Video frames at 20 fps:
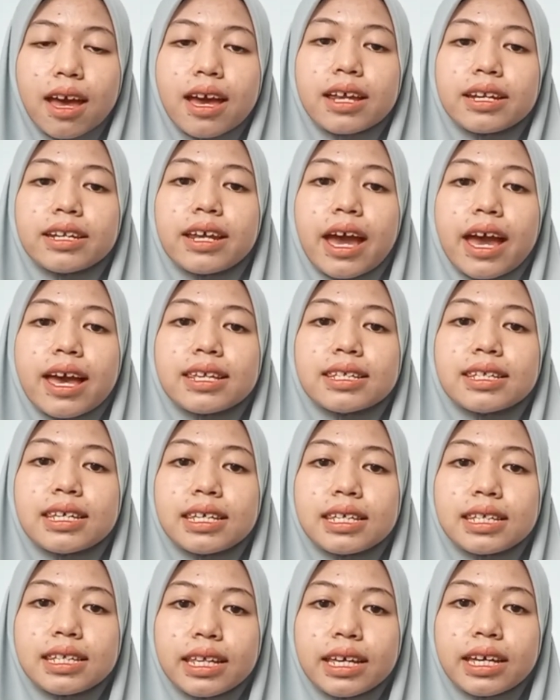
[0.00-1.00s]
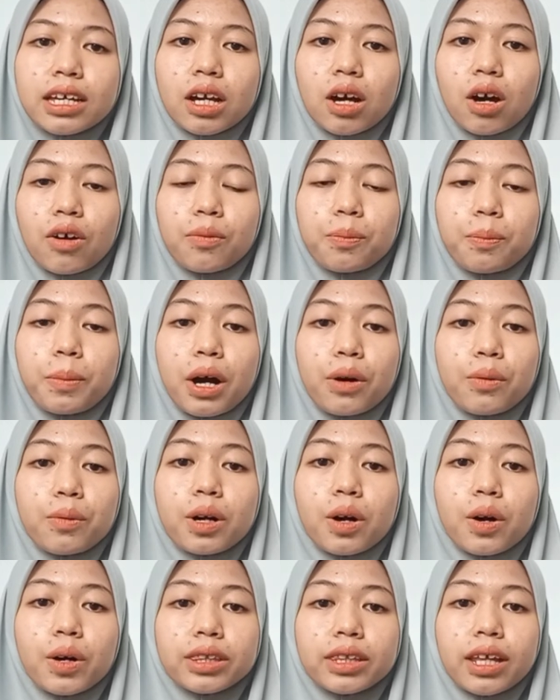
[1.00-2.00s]
The existing of
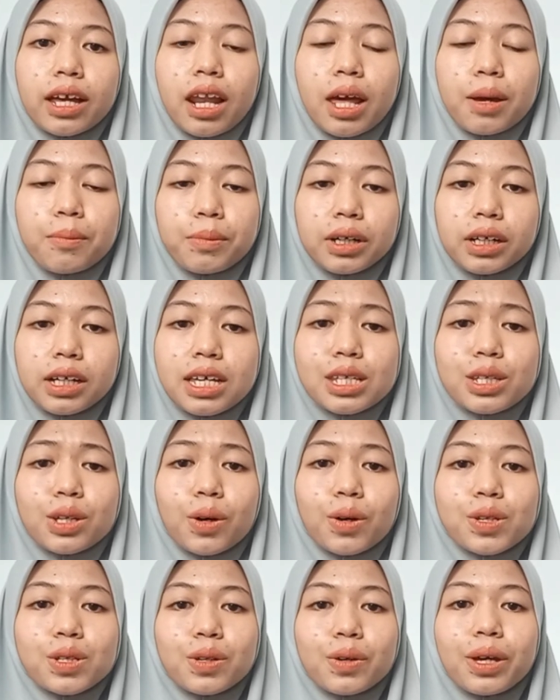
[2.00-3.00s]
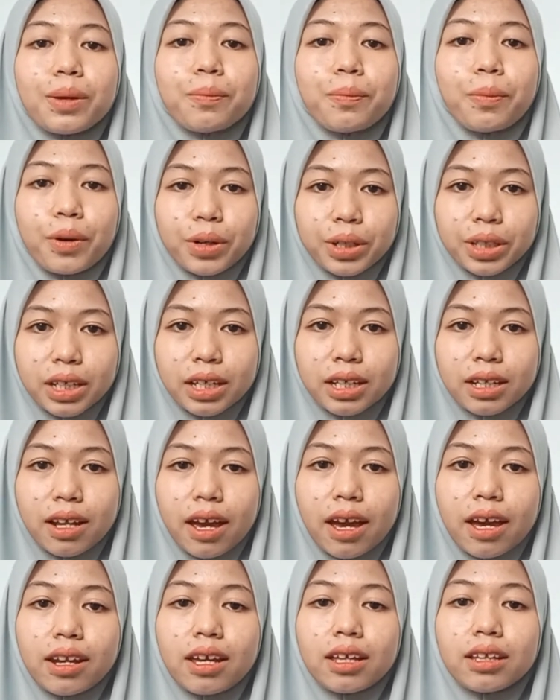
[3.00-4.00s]
power content label is also important,
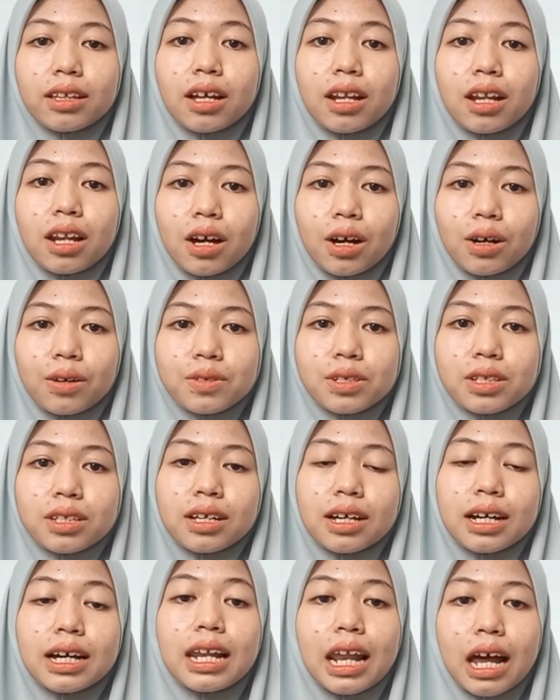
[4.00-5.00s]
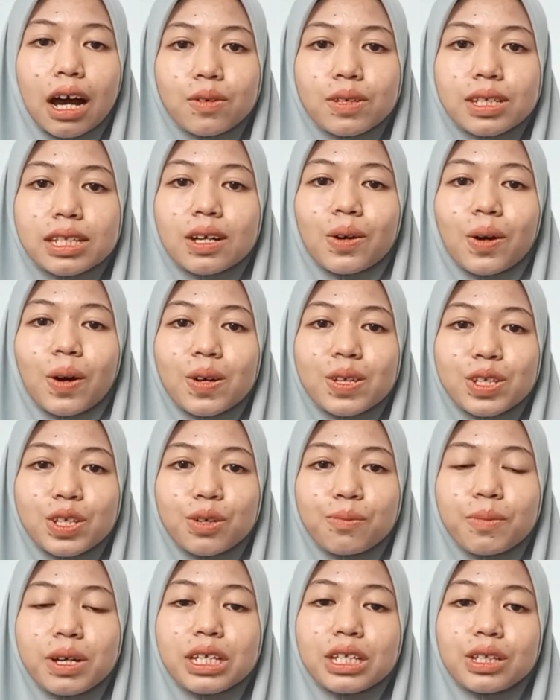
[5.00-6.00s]
and it allows
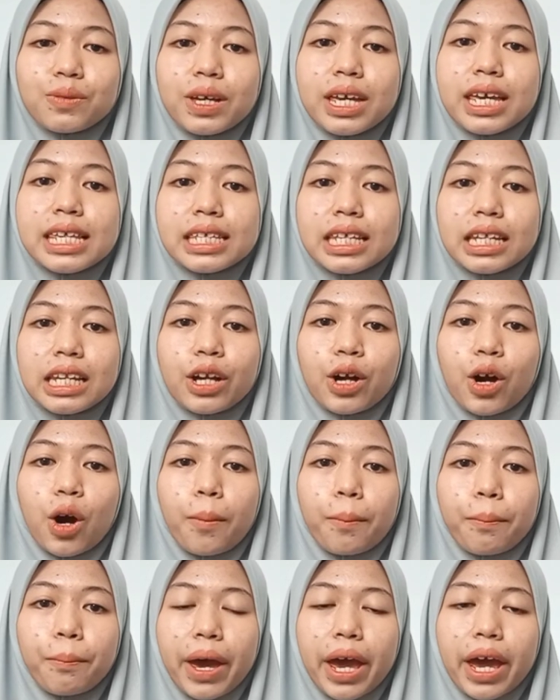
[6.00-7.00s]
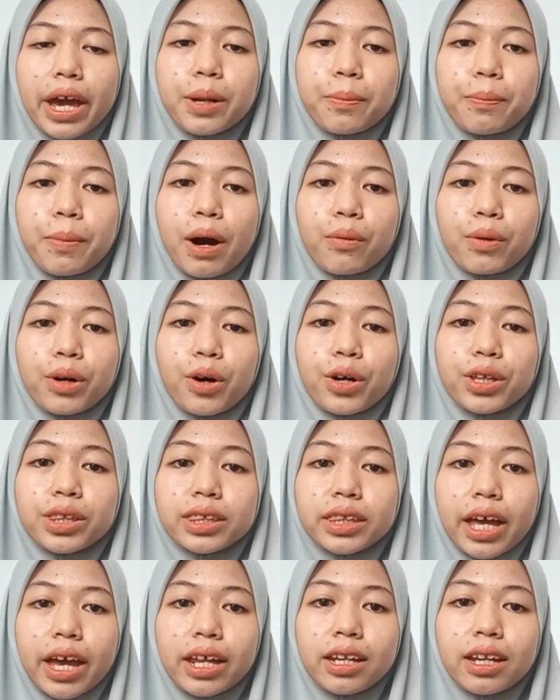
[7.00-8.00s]
consumers to easily compare the power
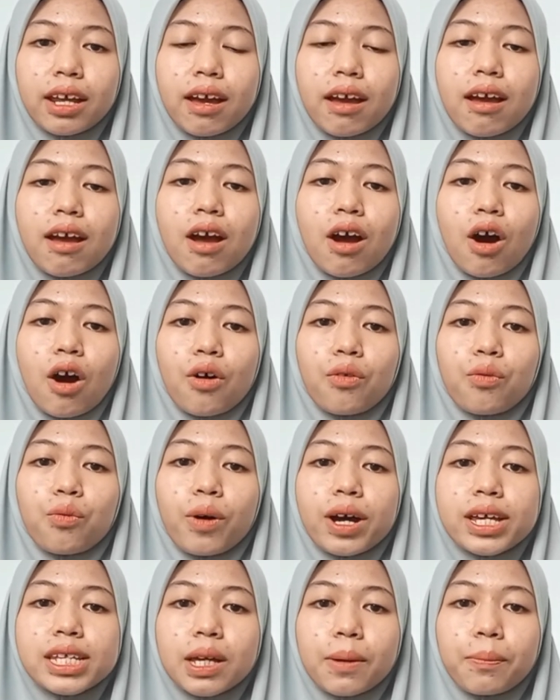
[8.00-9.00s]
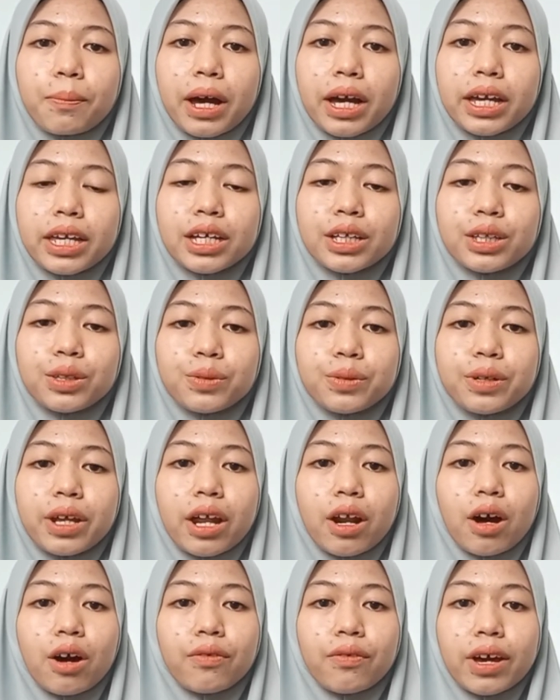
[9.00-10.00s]
content of one supplier to
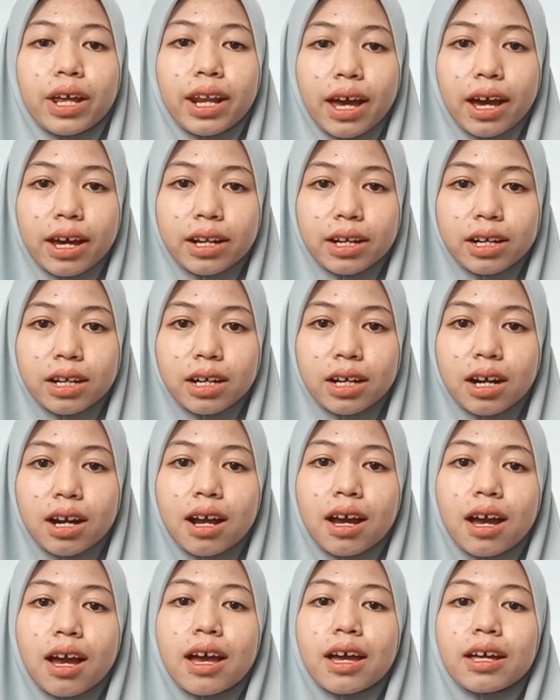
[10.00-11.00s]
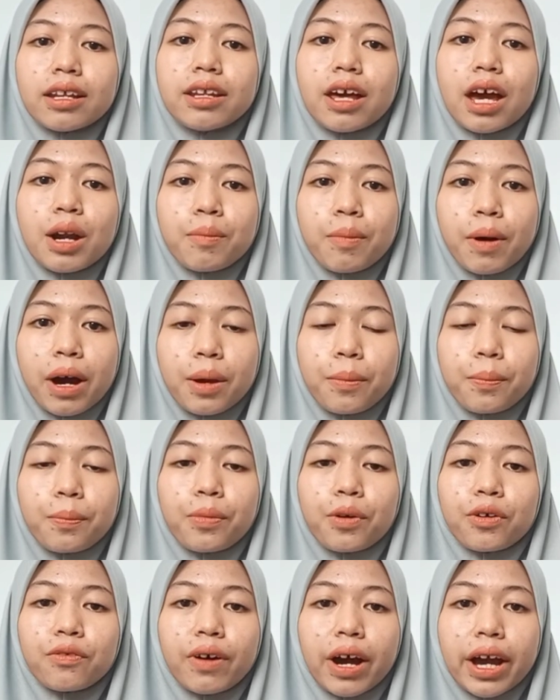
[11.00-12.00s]
that of another, thereby
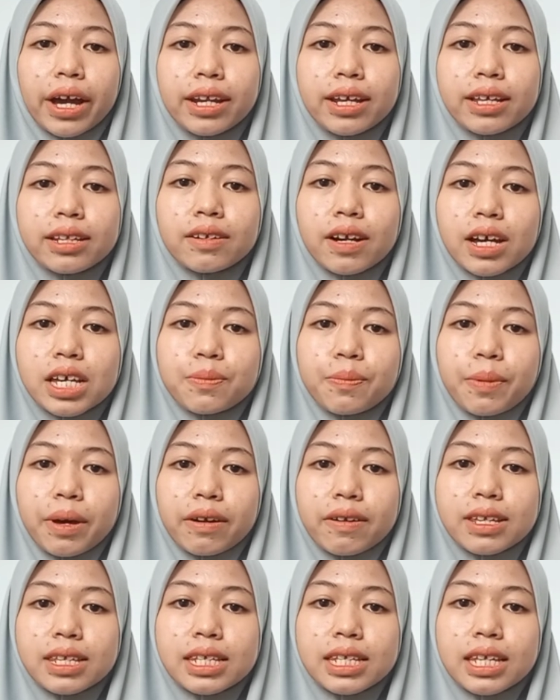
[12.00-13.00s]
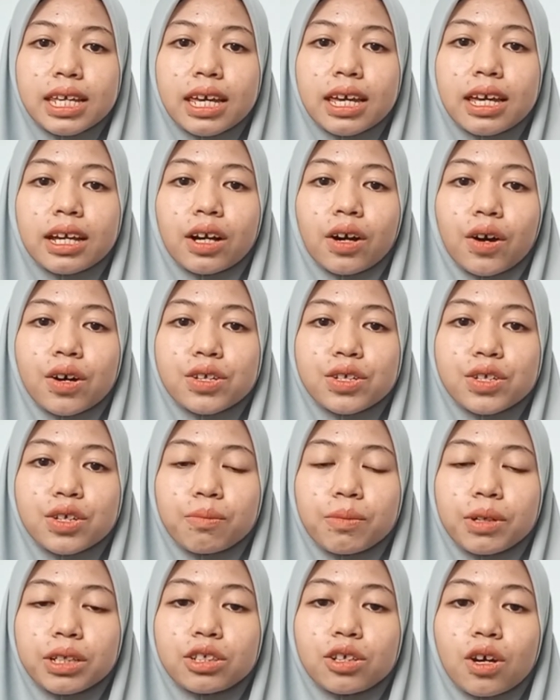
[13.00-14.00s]
providing transparency,
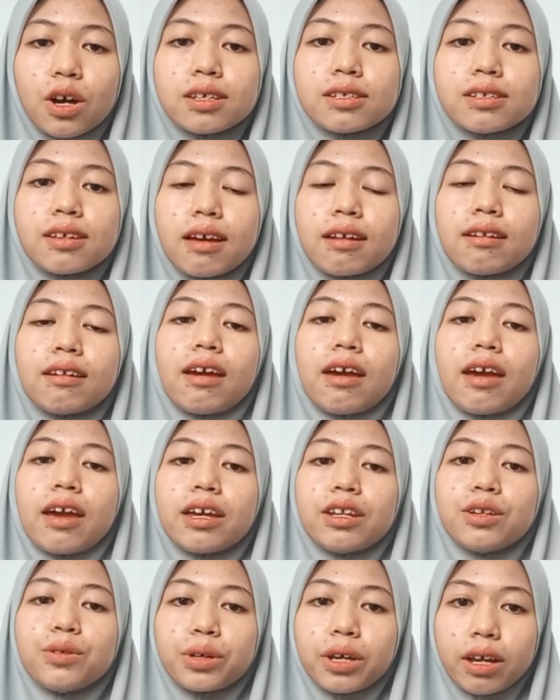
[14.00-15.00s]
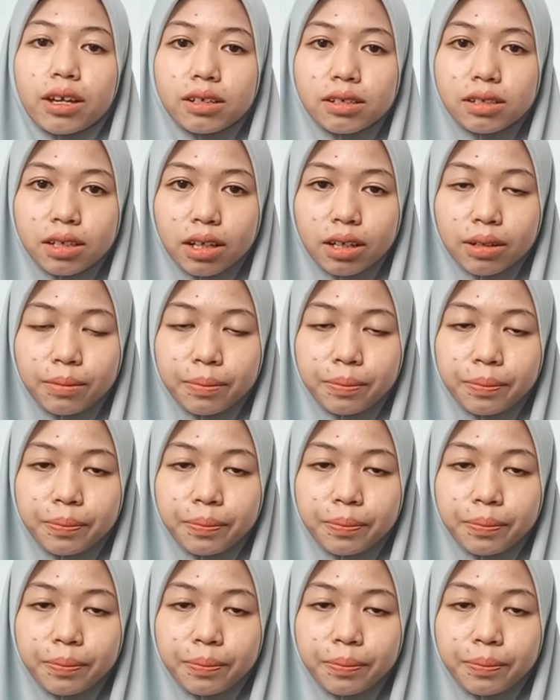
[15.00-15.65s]
consumer choice, and education.